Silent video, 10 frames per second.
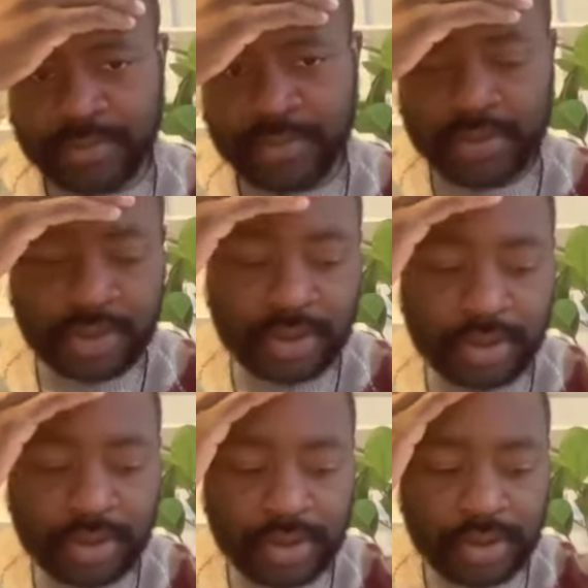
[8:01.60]
building.
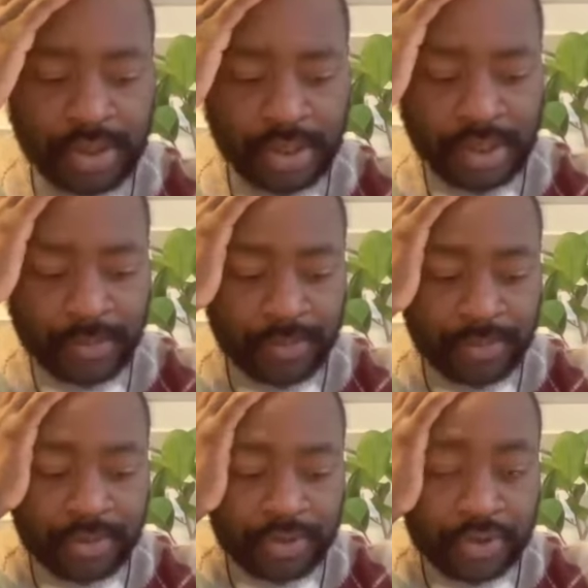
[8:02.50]

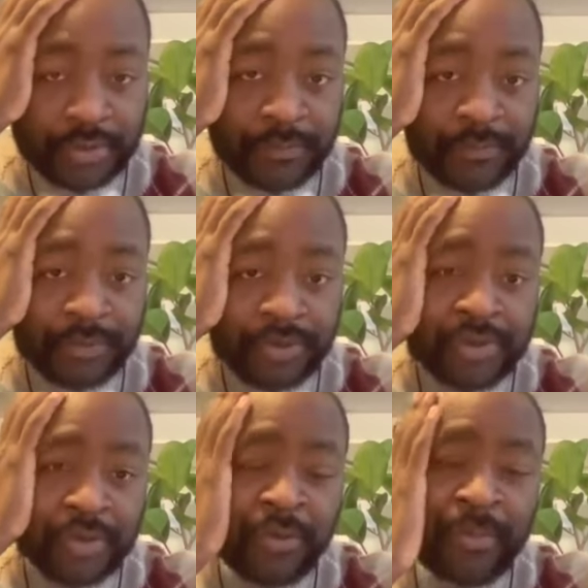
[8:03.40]
Just
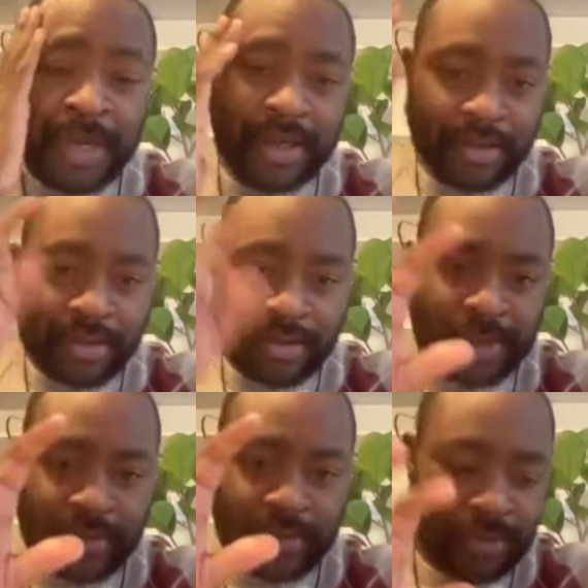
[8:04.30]
to go back a little
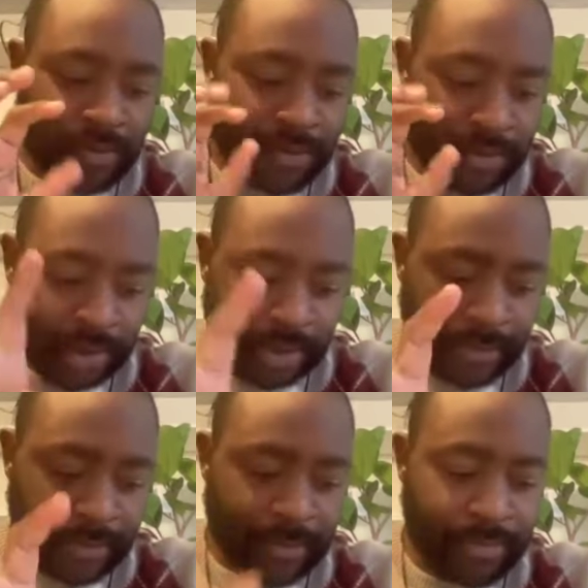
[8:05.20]
bit to kind
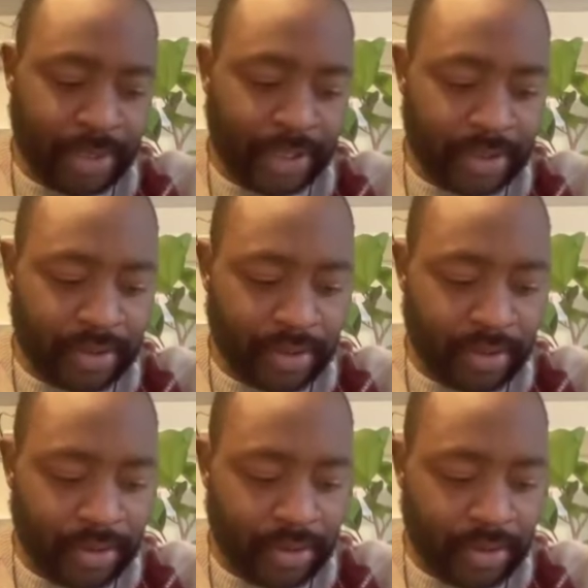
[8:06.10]
of back in
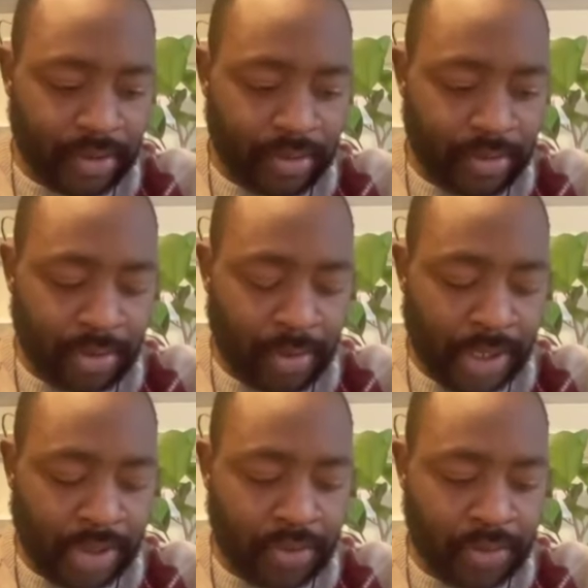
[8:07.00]

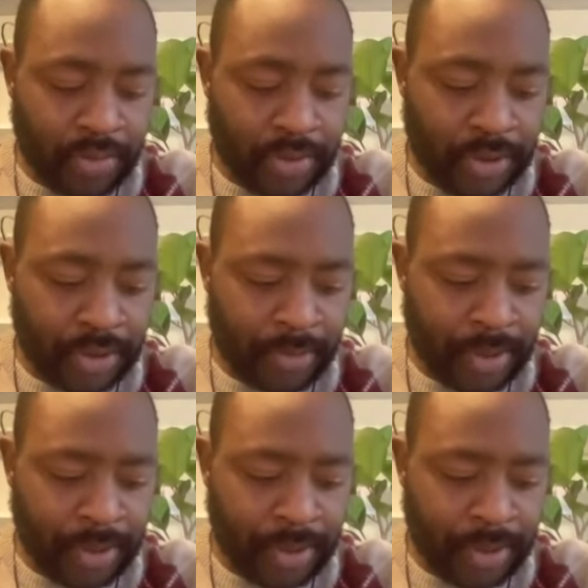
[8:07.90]
while you were growing up,